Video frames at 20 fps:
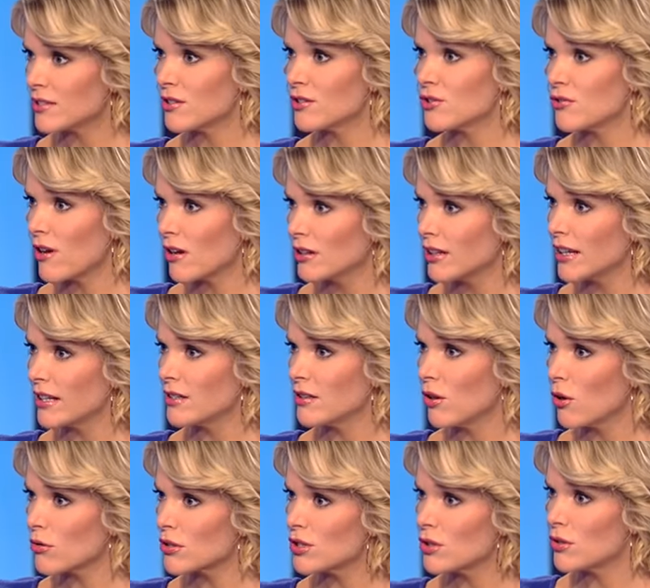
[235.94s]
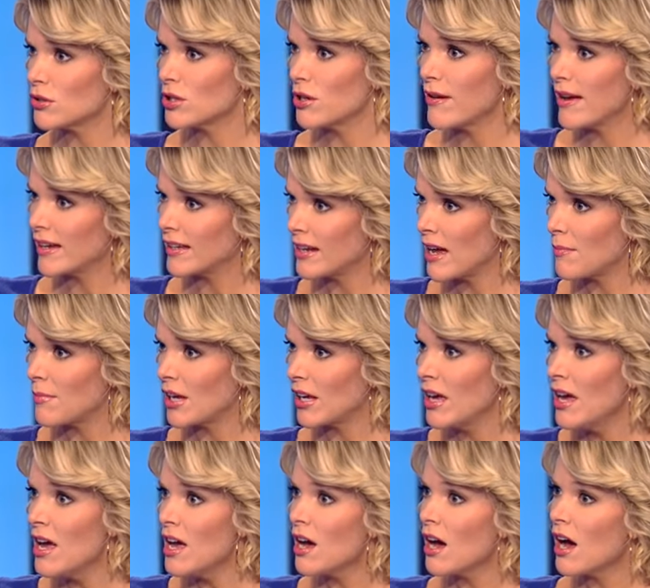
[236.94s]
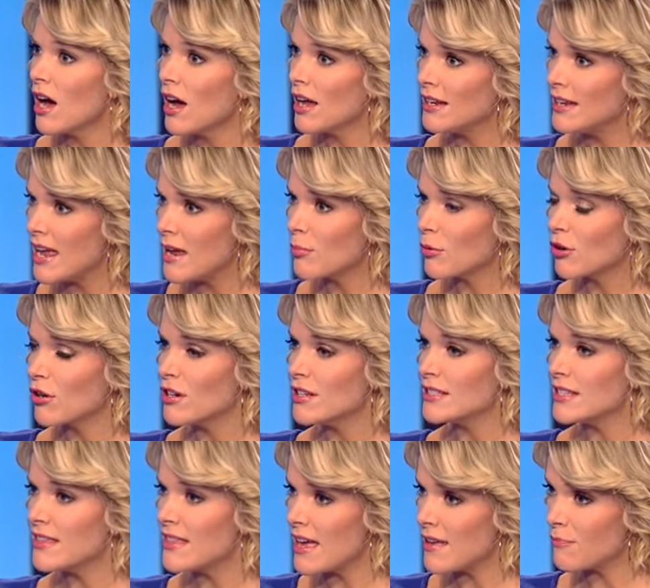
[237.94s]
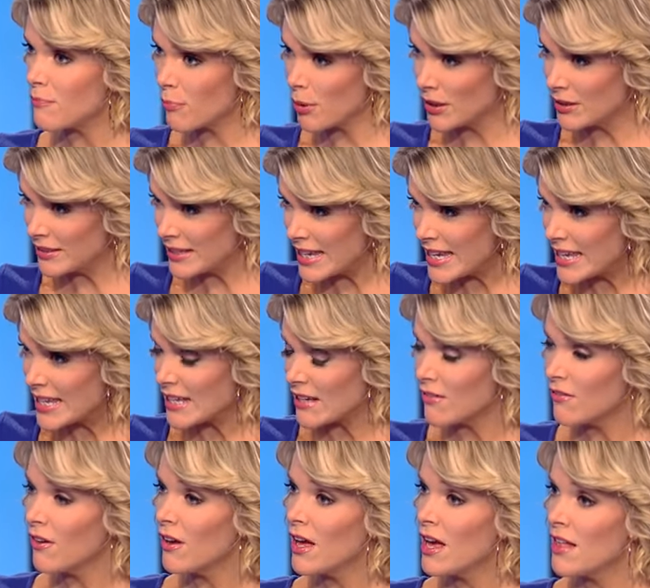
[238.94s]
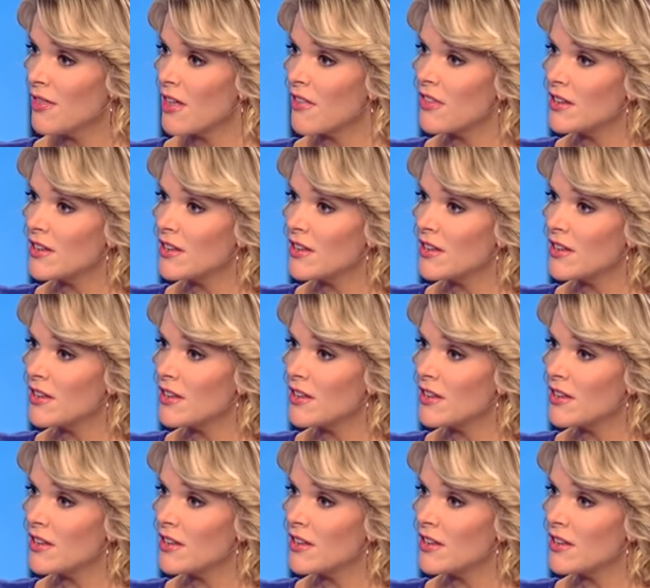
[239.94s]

are struggling in lower socioeconomic neighborhoods, and they believe that the